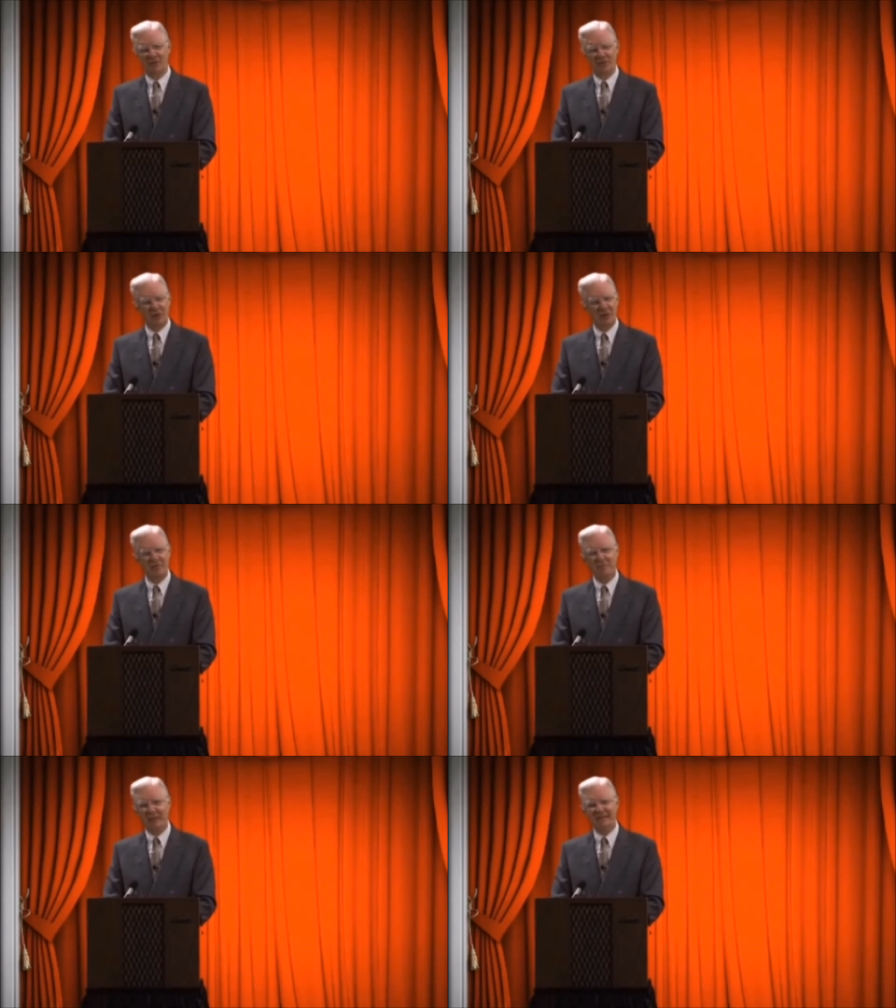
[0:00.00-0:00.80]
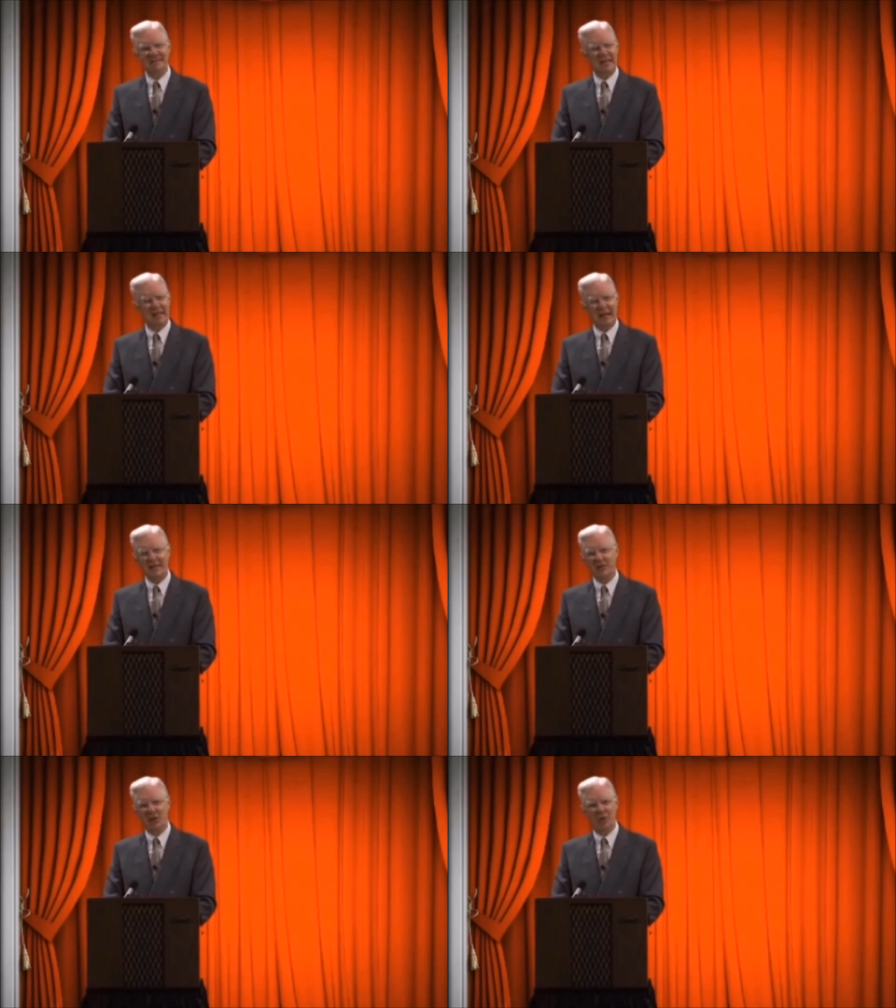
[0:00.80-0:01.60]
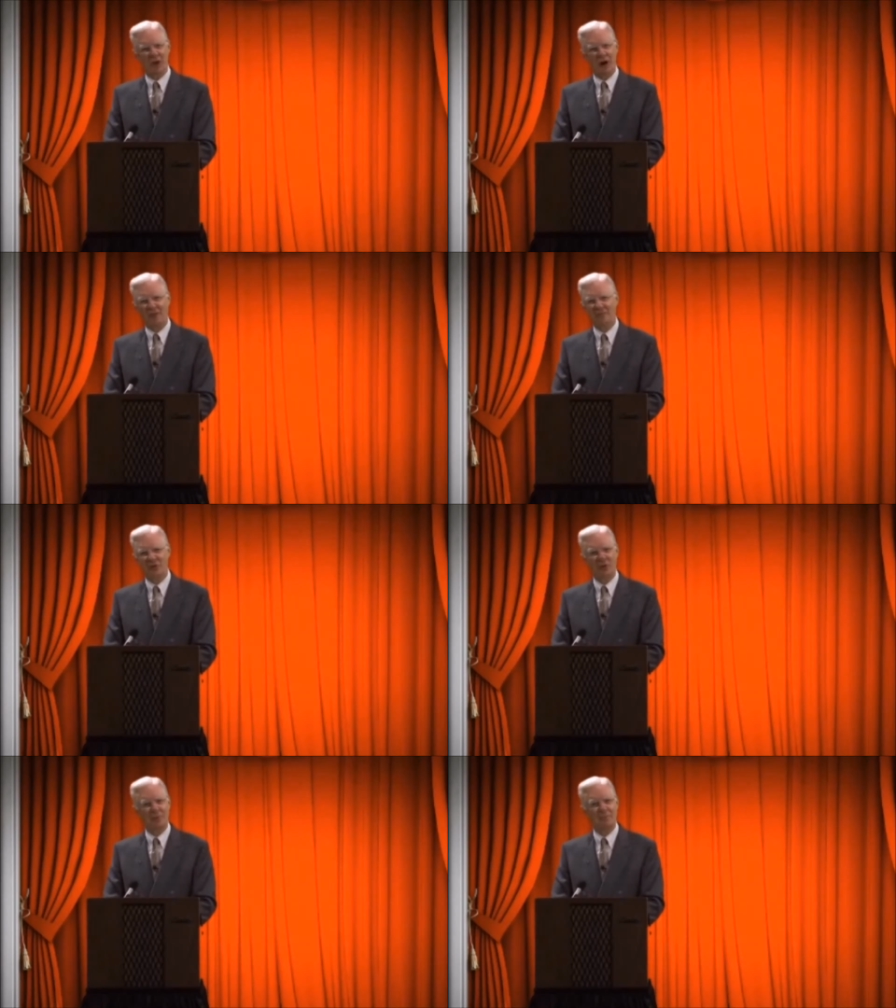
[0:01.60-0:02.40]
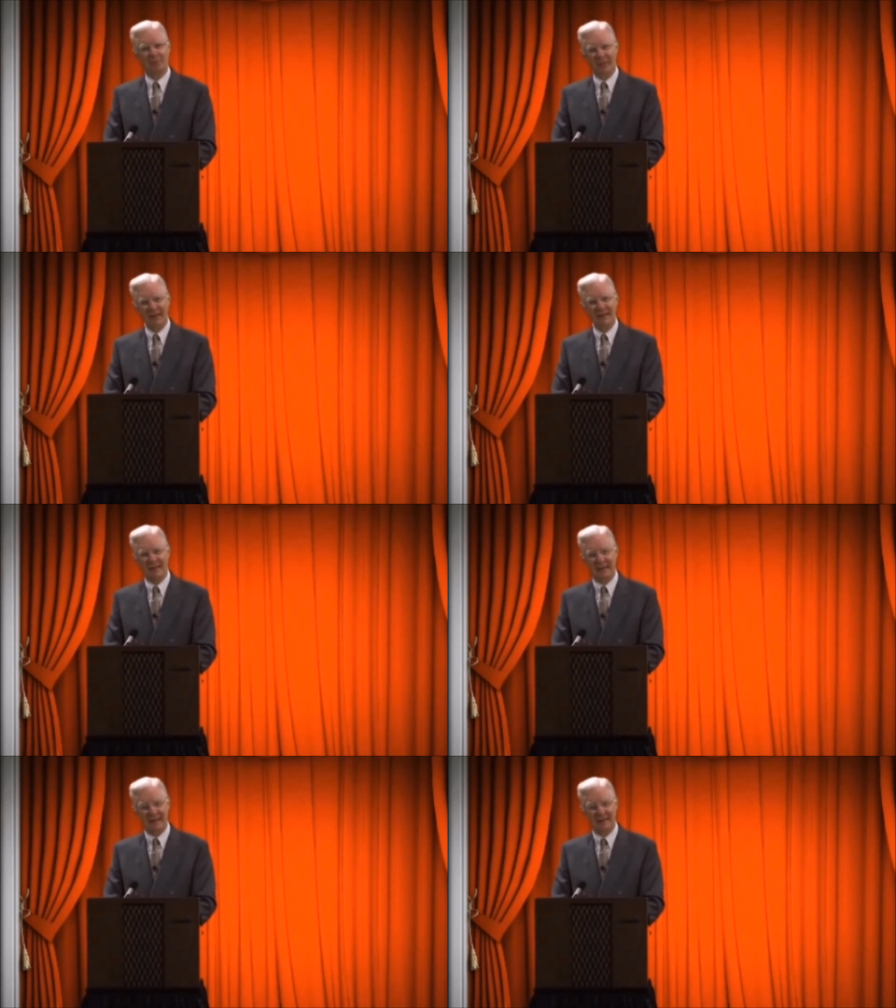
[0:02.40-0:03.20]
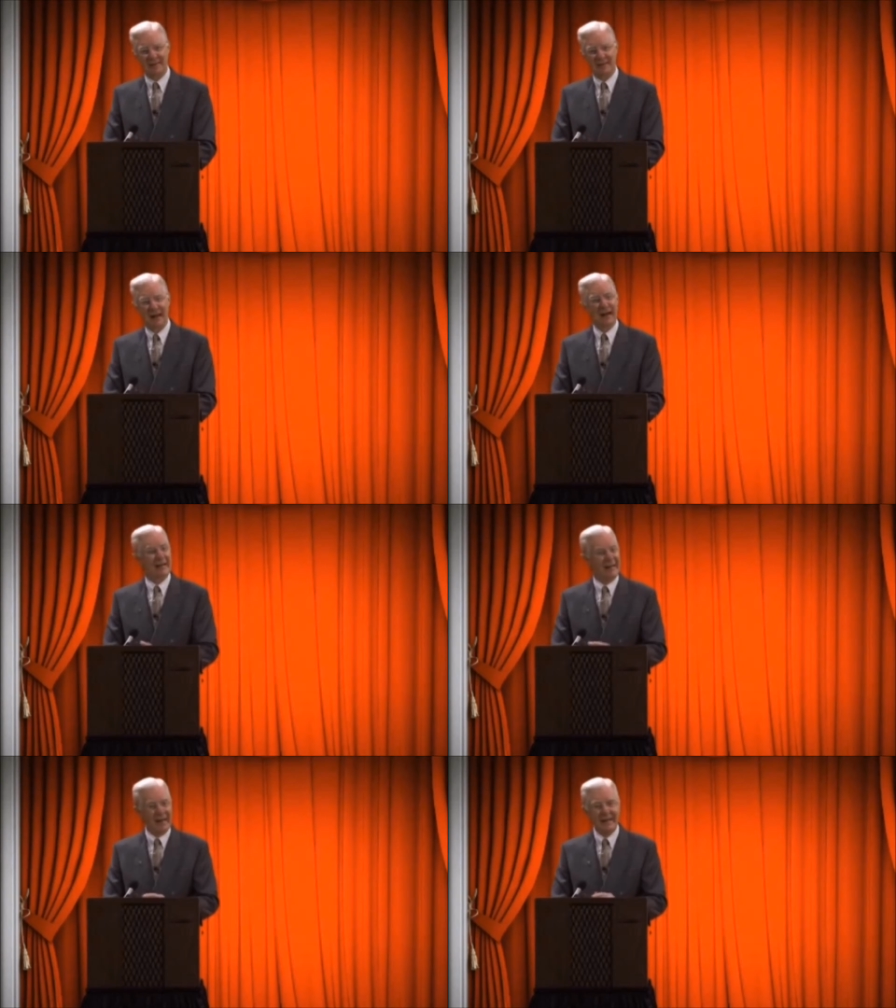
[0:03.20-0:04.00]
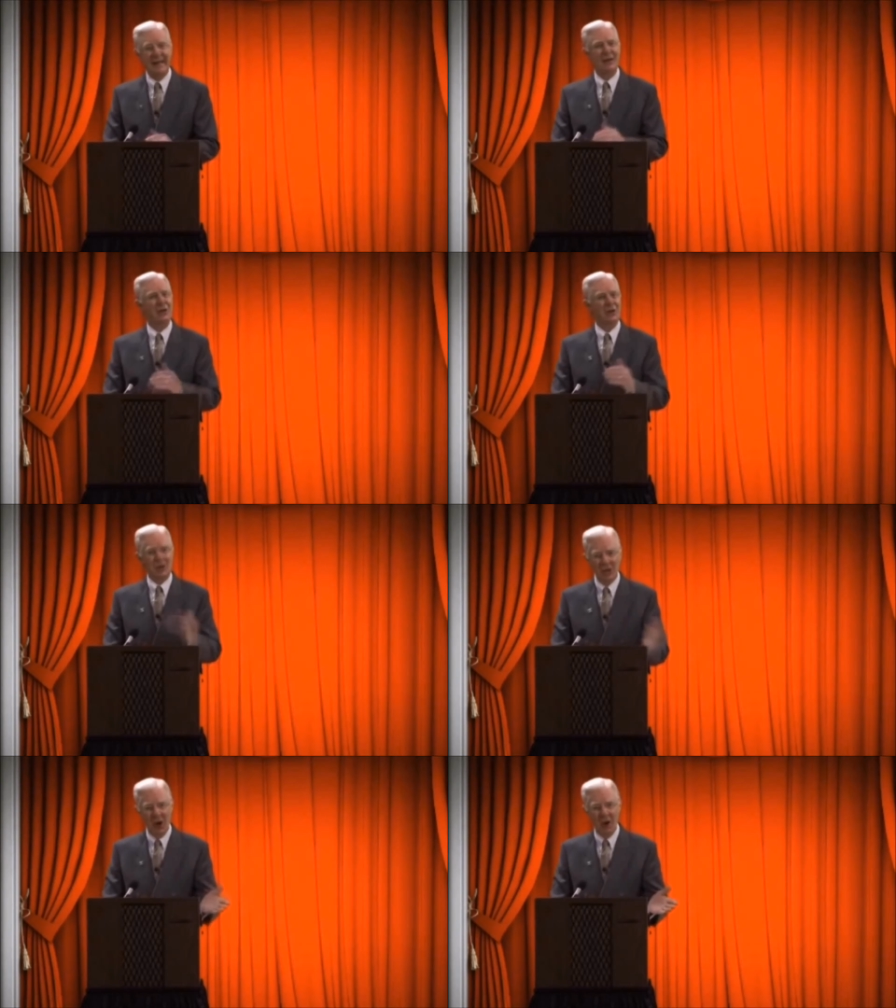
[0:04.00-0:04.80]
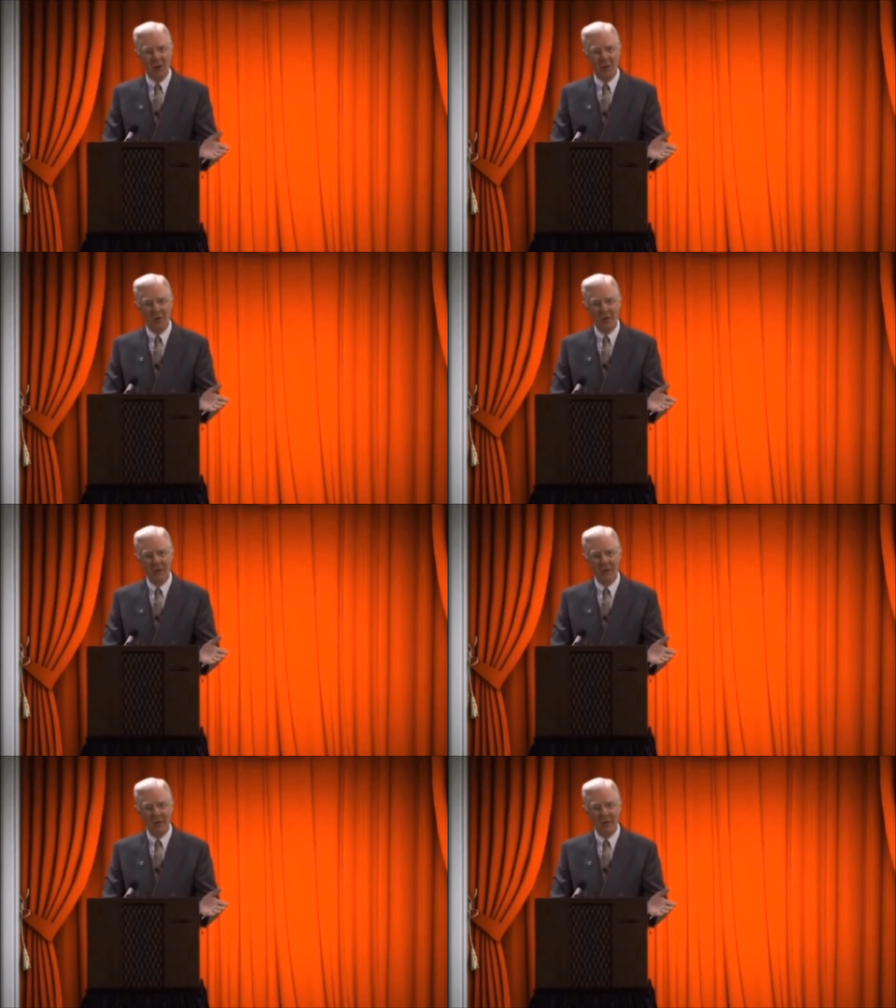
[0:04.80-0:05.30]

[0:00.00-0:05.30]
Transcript: Forgive means to let go of completely. Let it go.